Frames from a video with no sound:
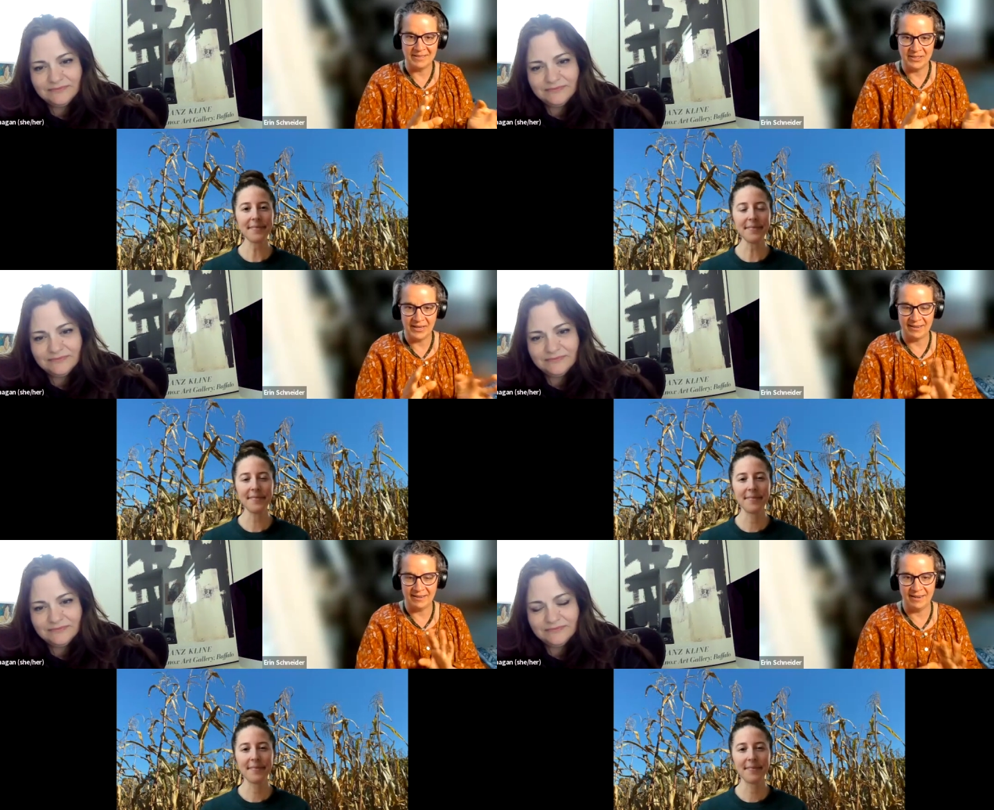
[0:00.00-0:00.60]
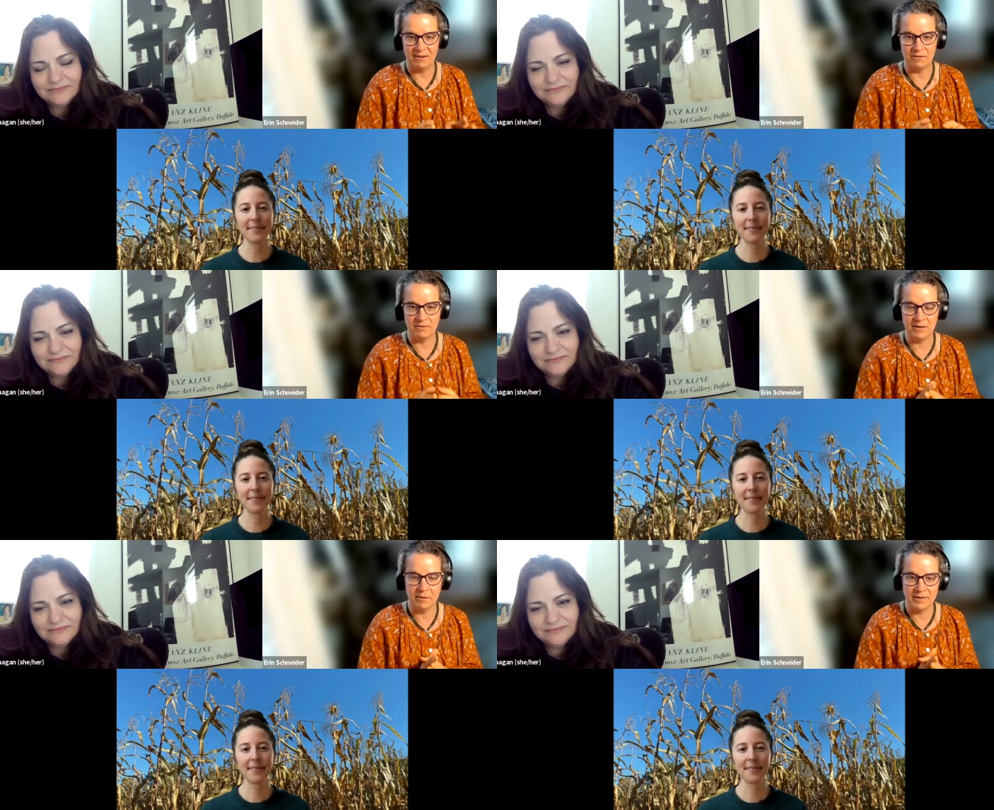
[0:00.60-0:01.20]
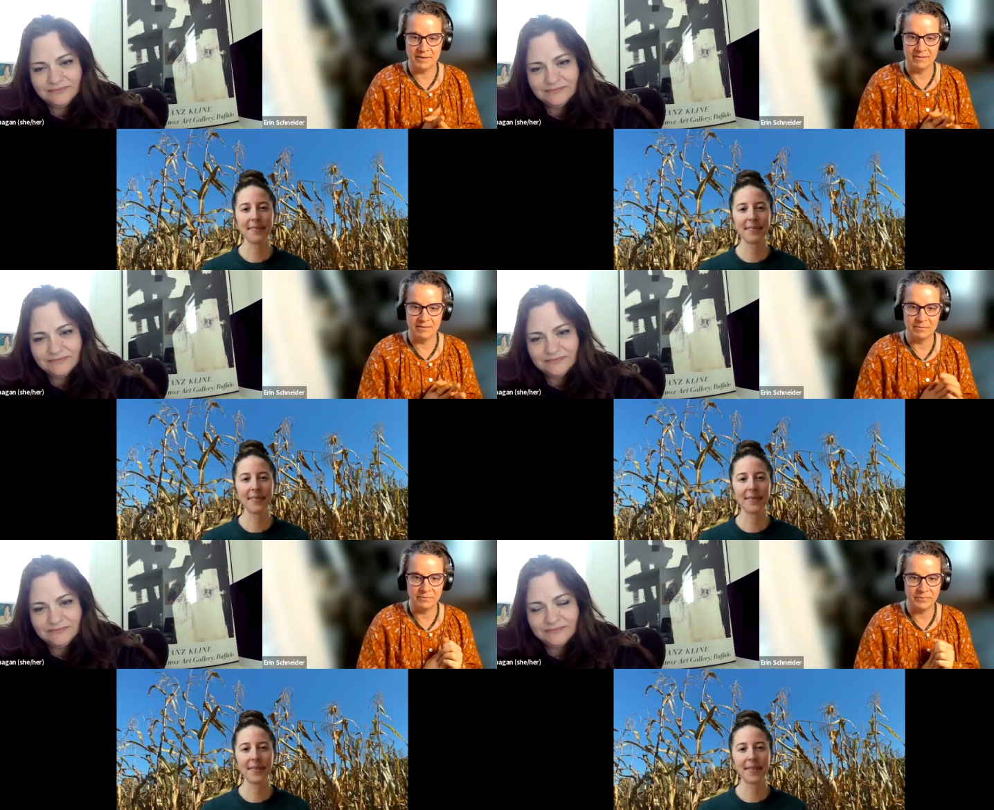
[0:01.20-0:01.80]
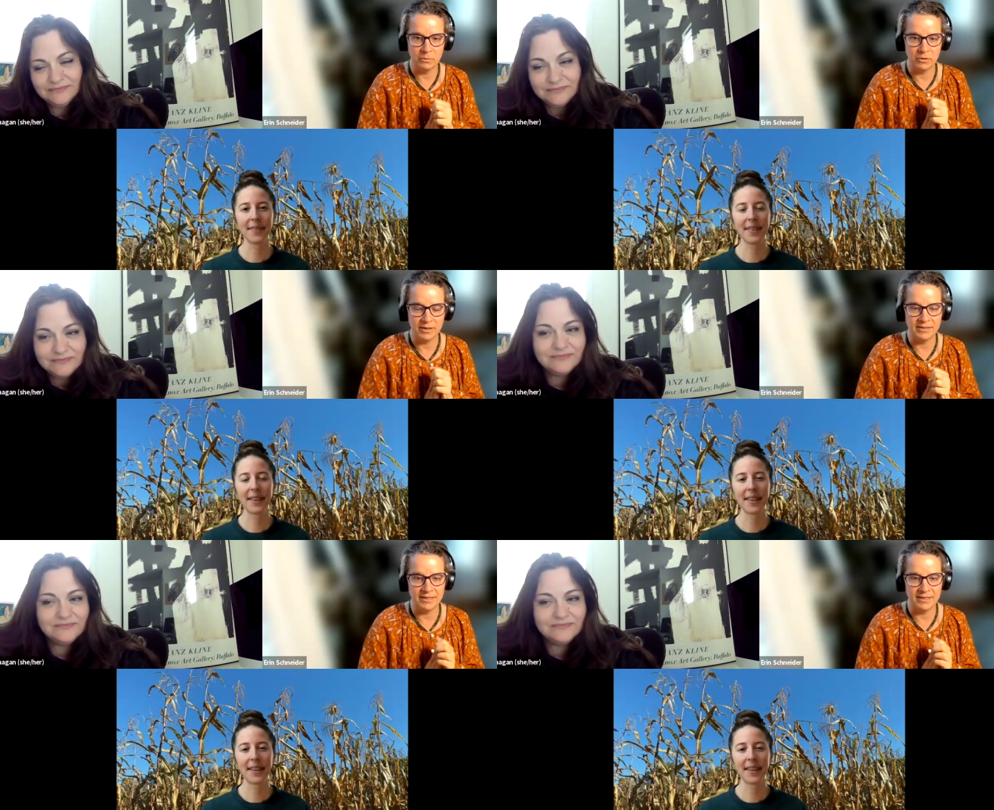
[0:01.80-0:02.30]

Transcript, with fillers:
Speaker 1: things you had to kind of overcome in in working